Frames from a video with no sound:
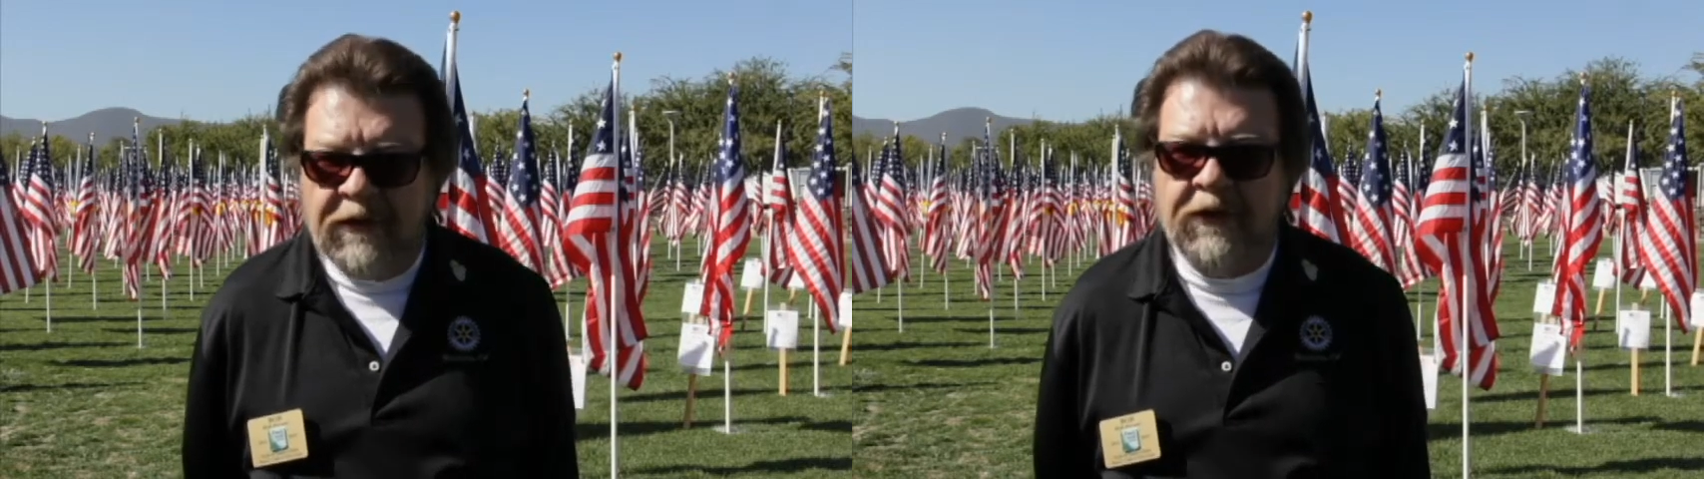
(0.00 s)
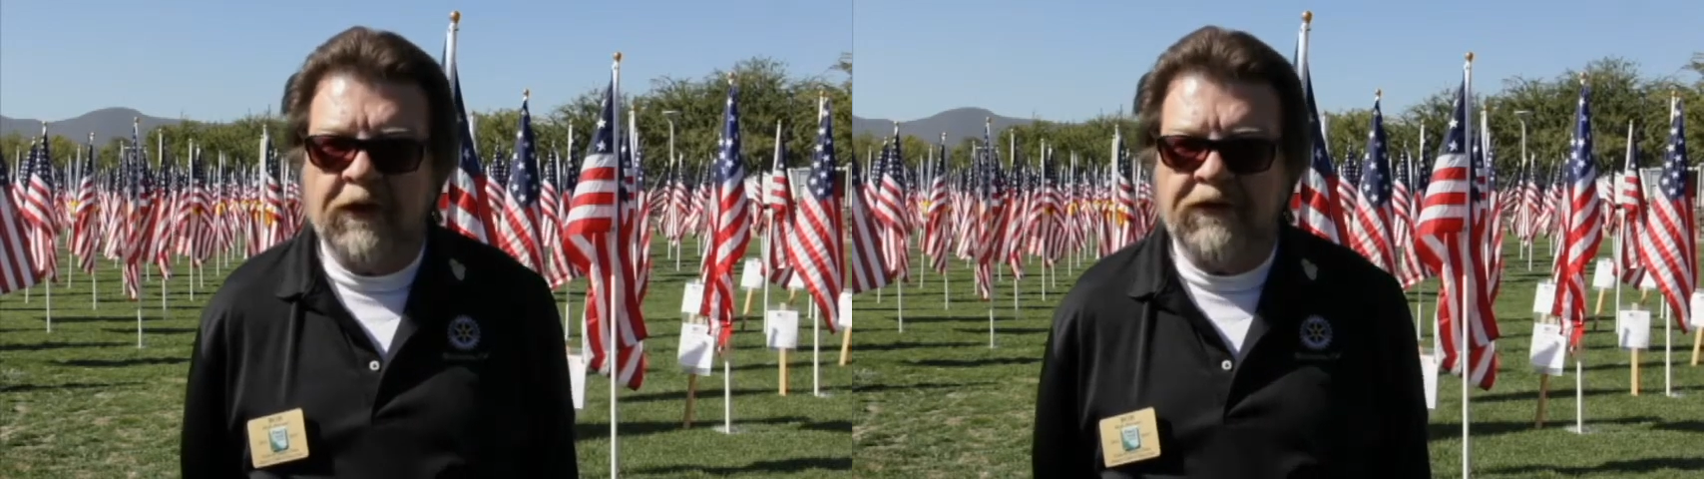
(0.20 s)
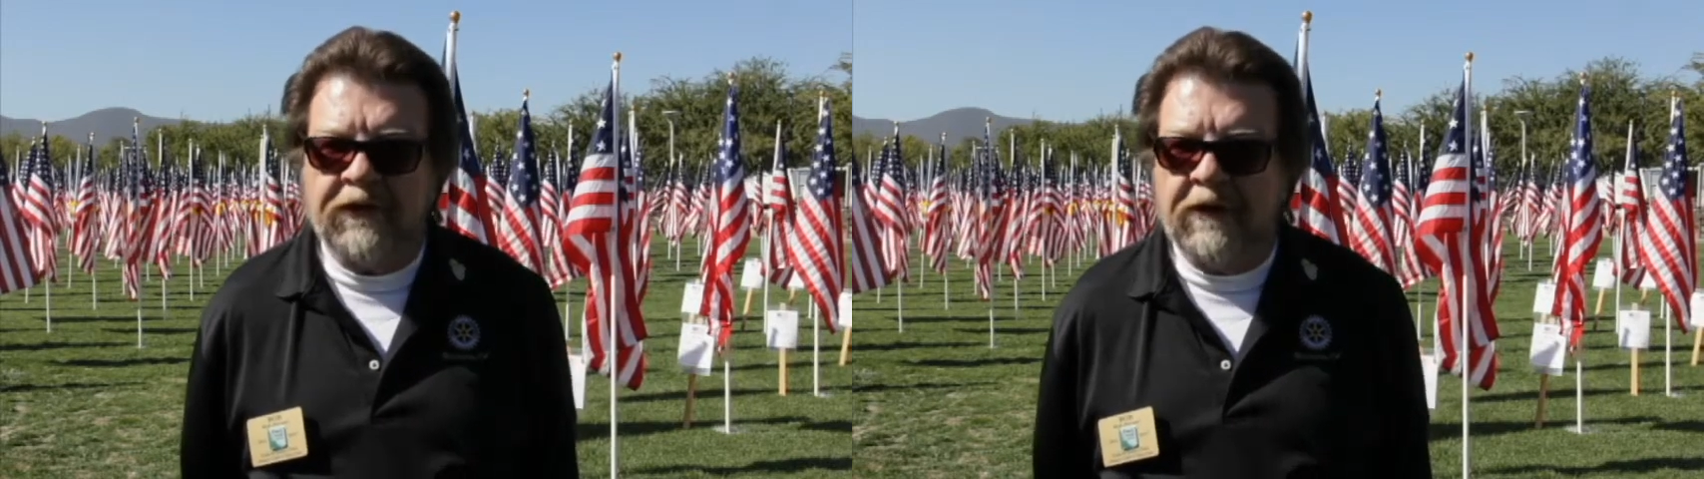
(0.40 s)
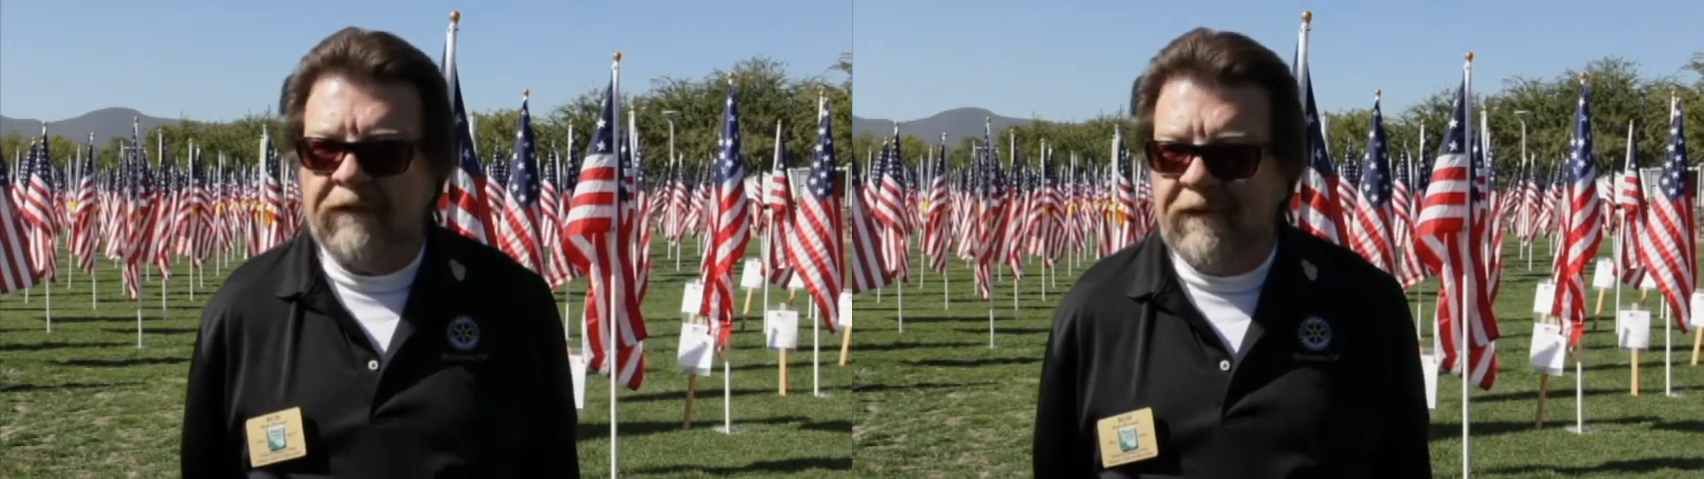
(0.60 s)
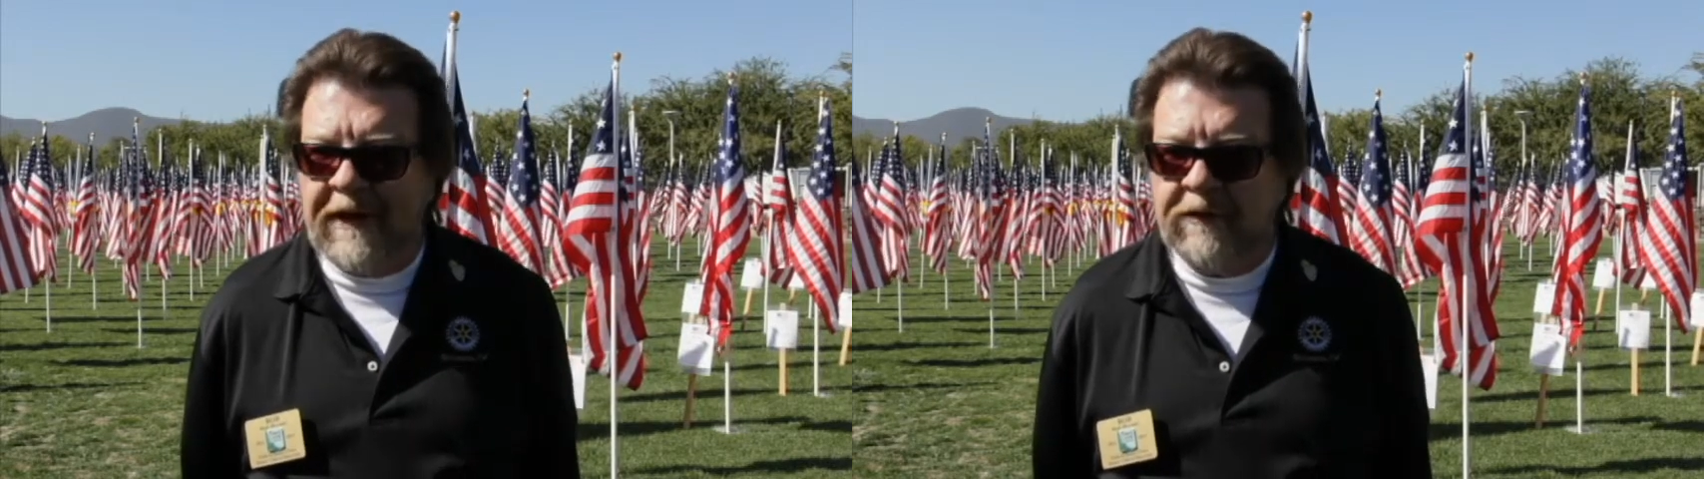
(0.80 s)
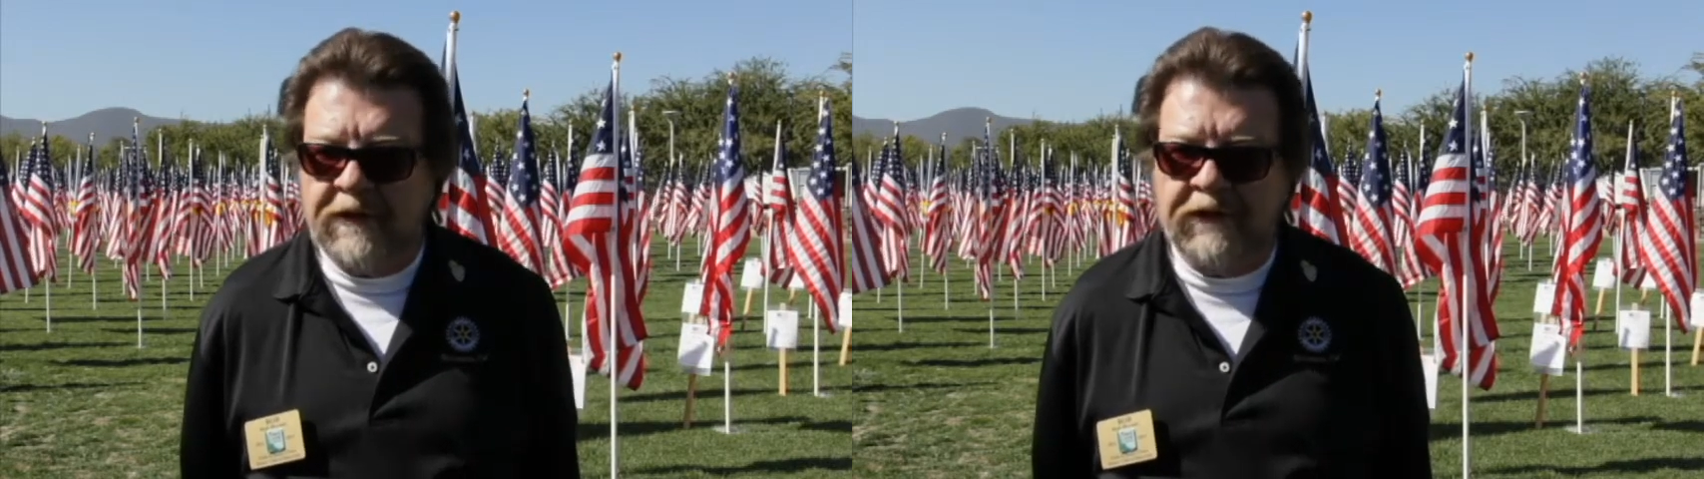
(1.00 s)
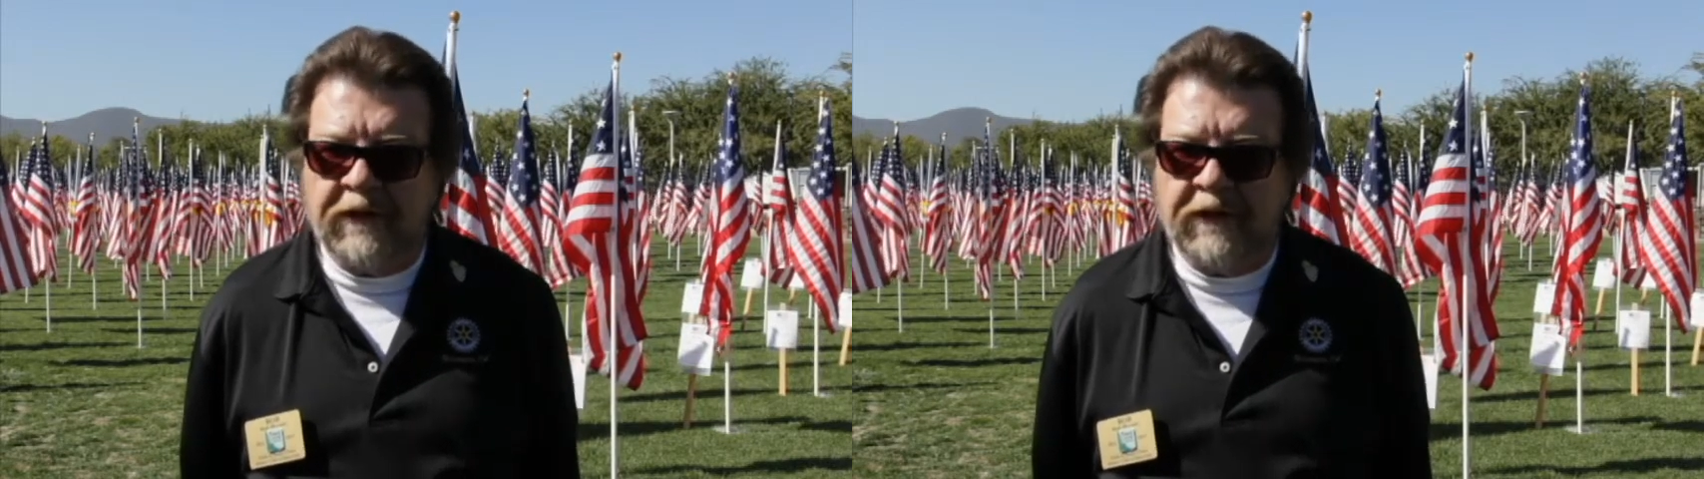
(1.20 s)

those that are veterans